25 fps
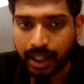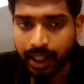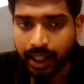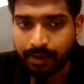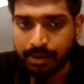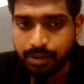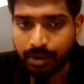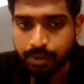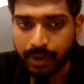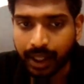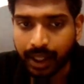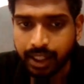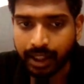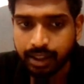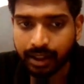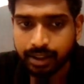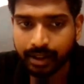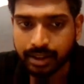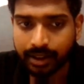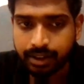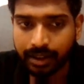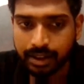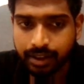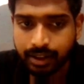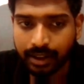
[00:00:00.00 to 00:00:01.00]
times y
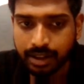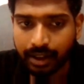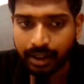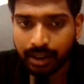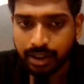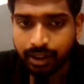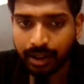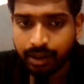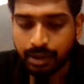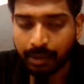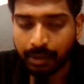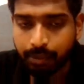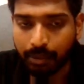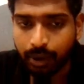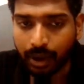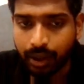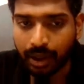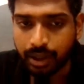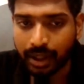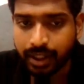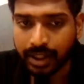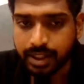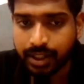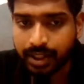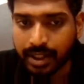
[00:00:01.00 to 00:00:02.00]

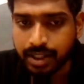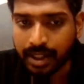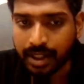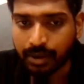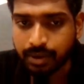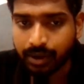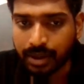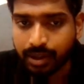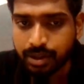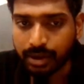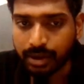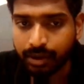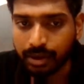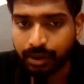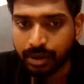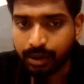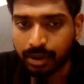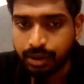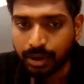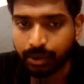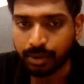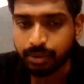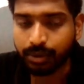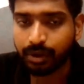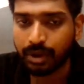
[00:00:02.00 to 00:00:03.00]
modulus is equals to
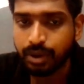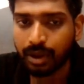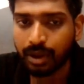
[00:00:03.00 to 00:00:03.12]
2.